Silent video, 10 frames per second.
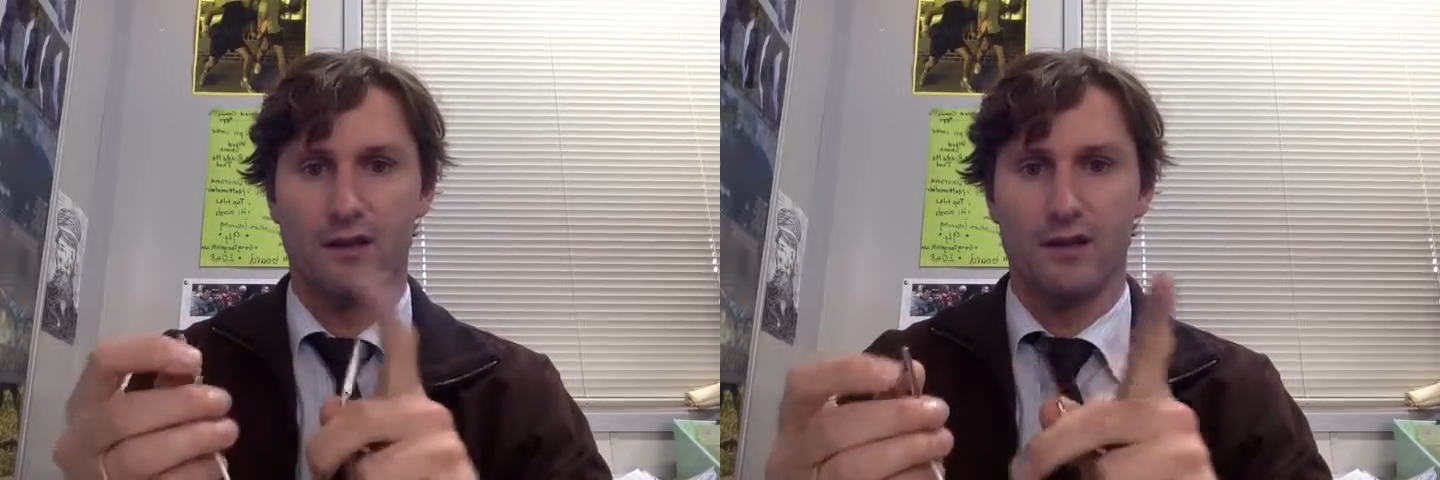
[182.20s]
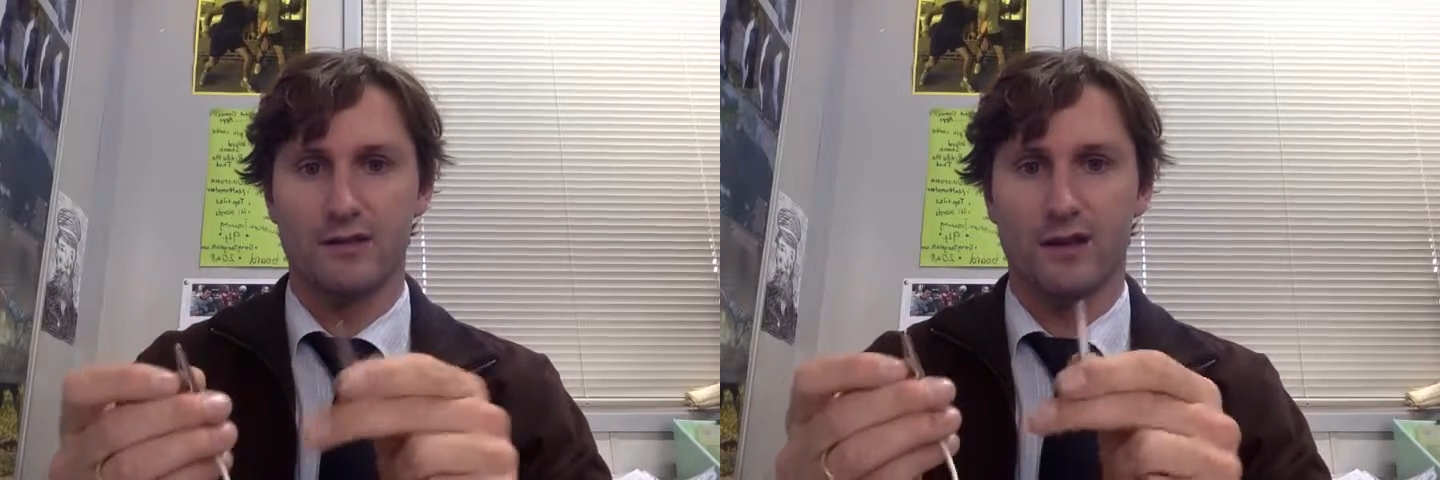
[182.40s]

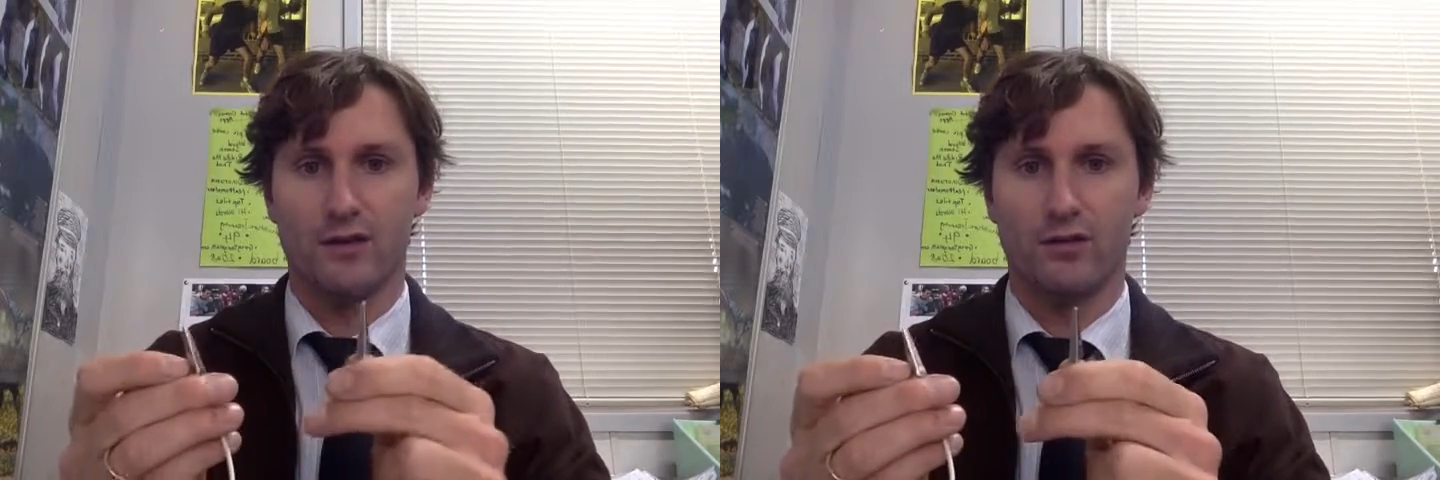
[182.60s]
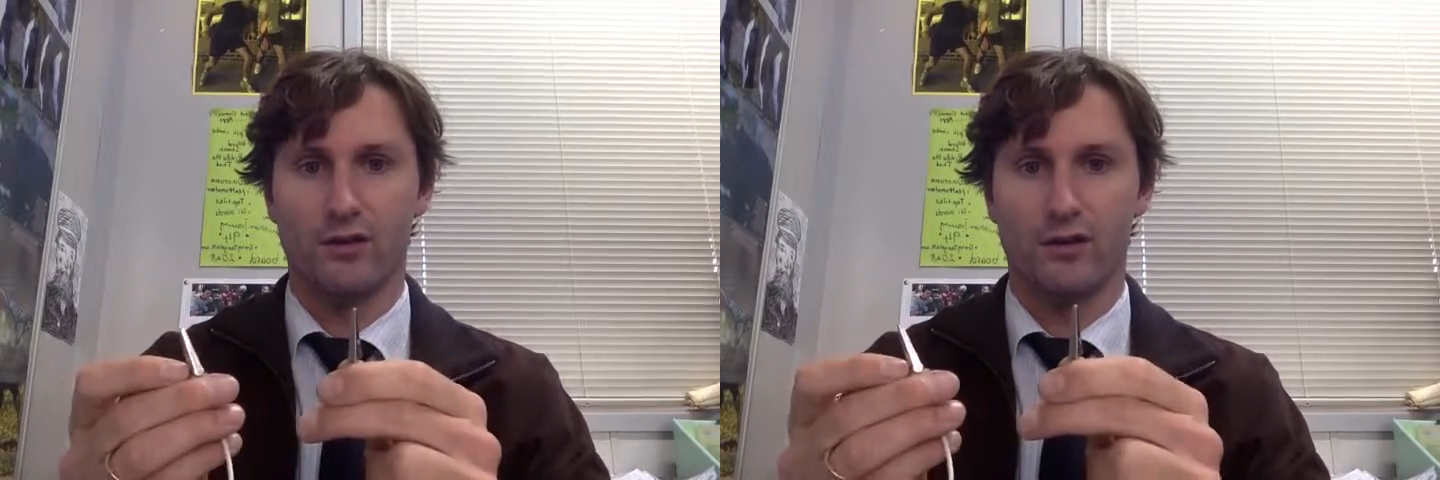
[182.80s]
is another
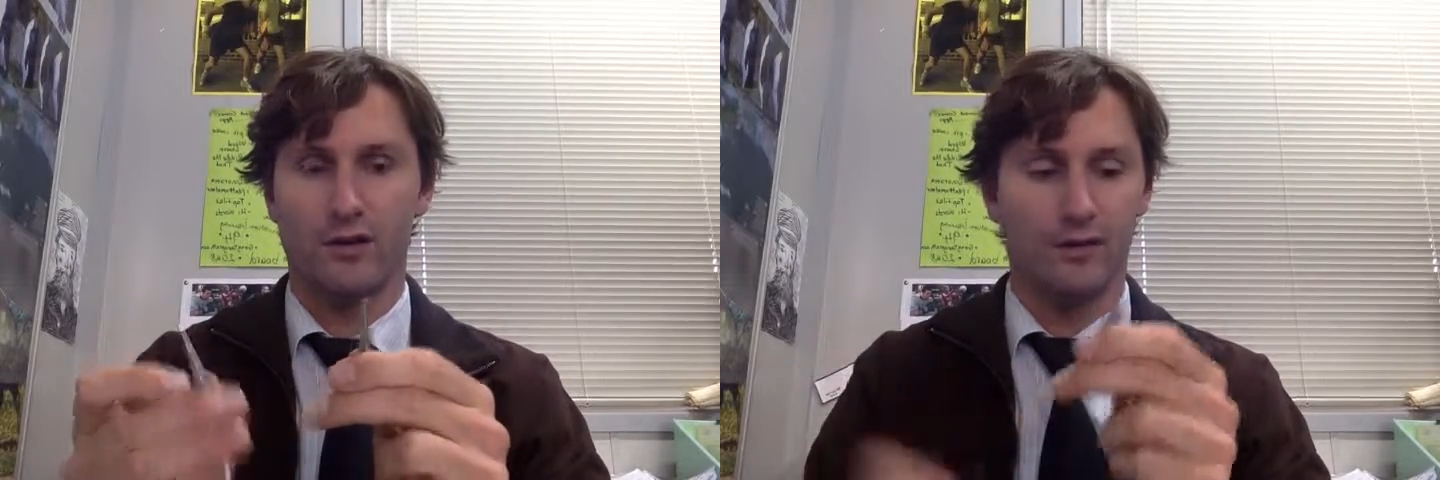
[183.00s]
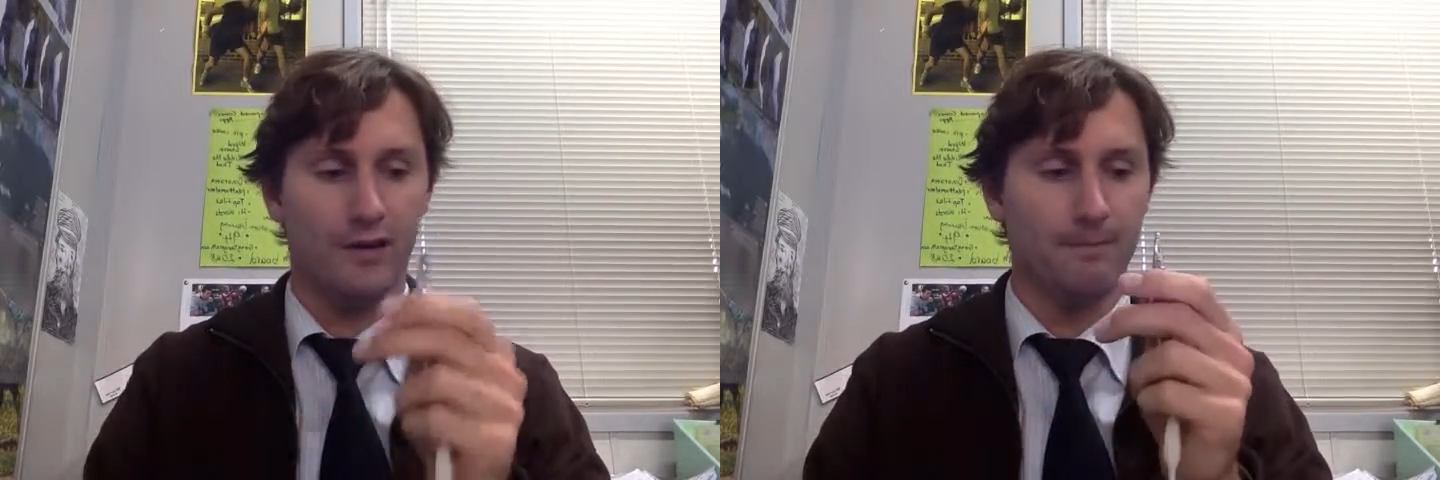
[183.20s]
crocodile
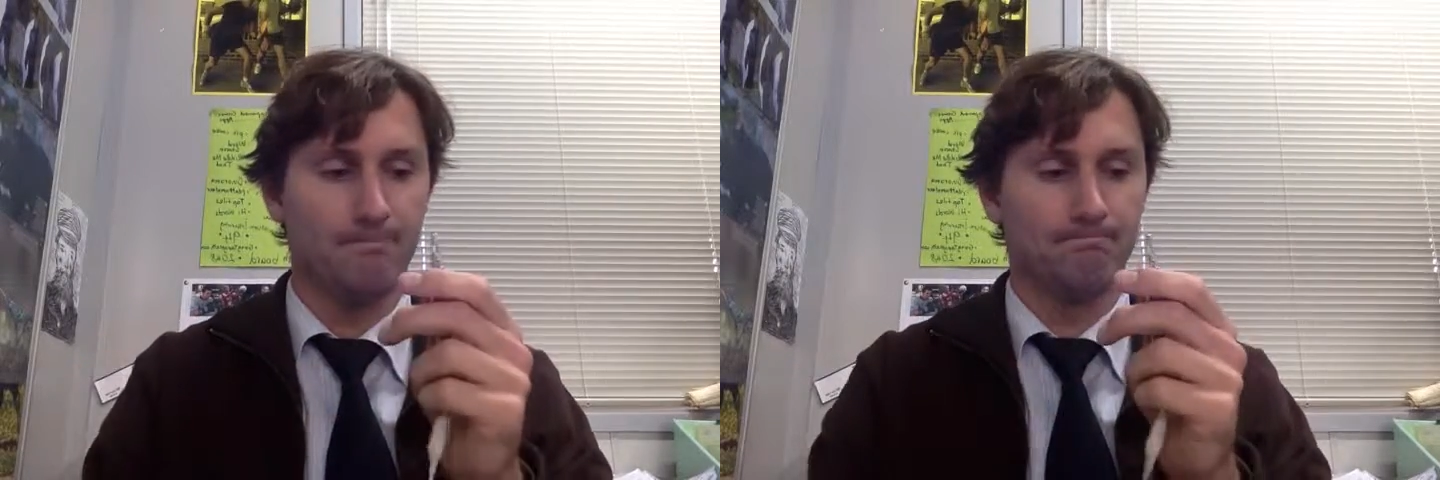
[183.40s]
clip,